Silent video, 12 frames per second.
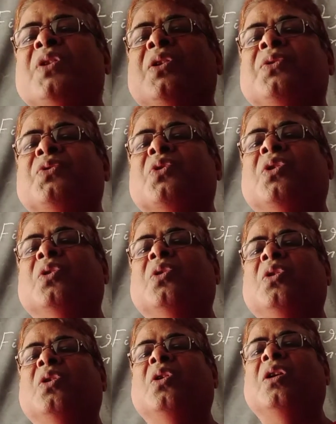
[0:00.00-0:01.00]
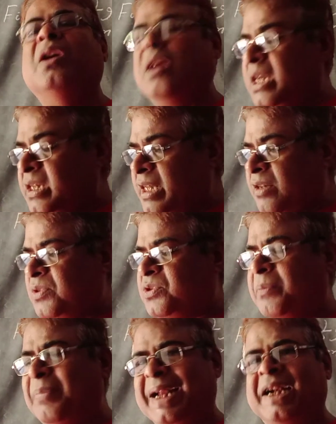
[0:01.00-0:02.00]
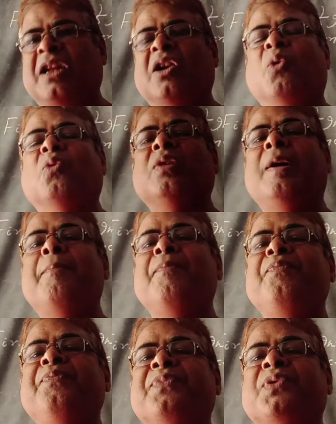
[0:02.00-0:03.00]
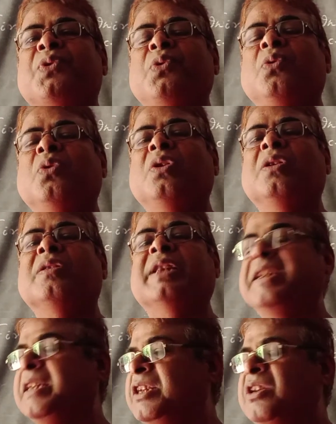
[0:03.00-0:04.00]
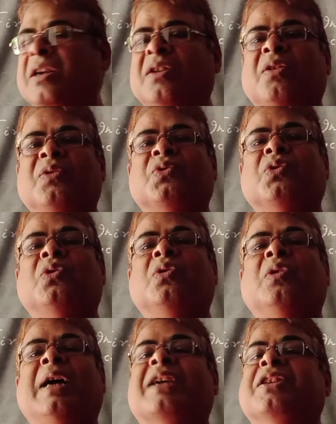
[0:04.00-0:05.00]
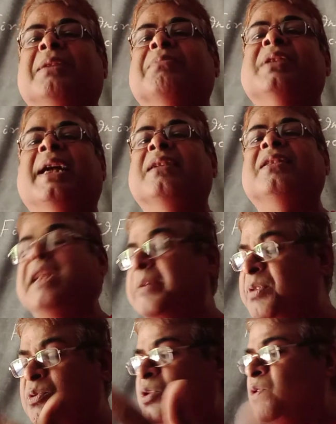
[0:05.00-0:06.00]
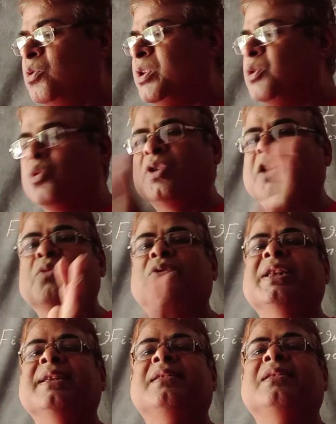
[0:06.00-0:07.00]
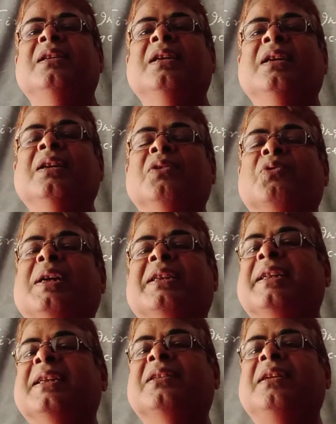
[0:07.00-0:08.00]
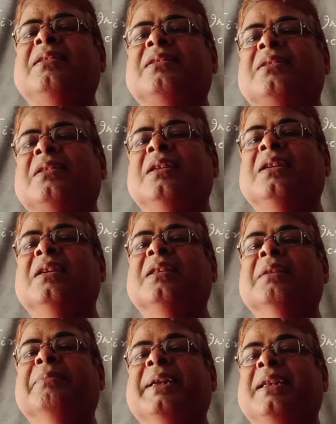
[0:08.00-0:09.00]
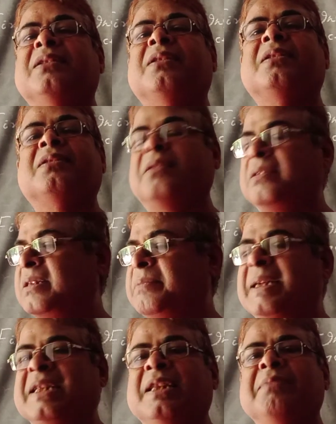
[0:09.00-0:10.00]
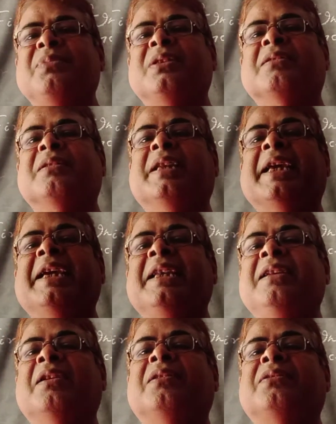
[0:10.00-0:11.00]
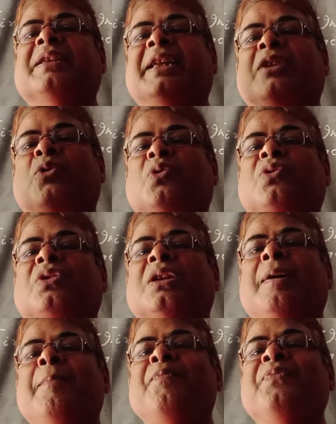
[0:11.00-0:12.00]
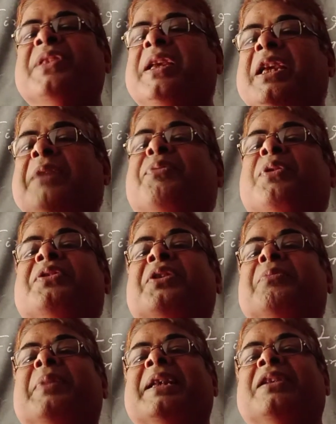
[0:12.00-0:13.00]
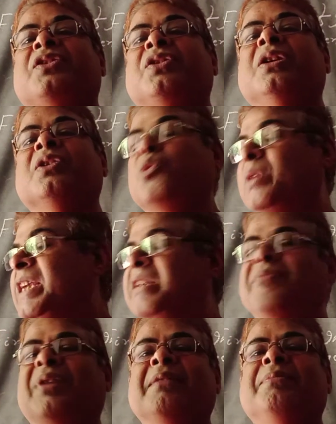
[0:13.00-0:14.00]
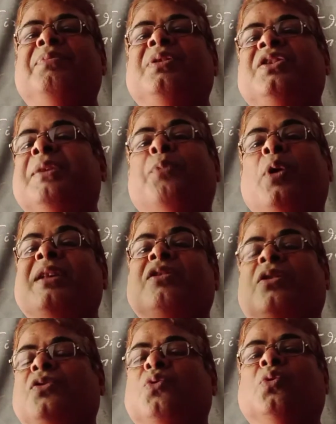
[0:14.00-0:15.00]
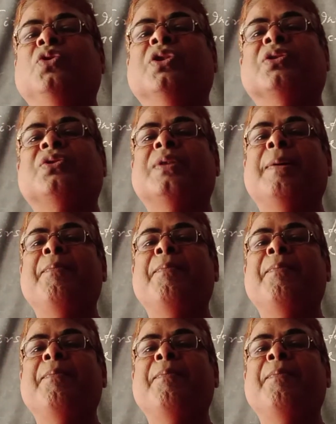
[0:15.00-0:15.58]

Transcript: So on the also parade ground, so they did not also accept that. They refused, no, we don't use this. So as a result, the Britishers are given them 10 years rigorous imprisonment to 85 sepoys or soldiers.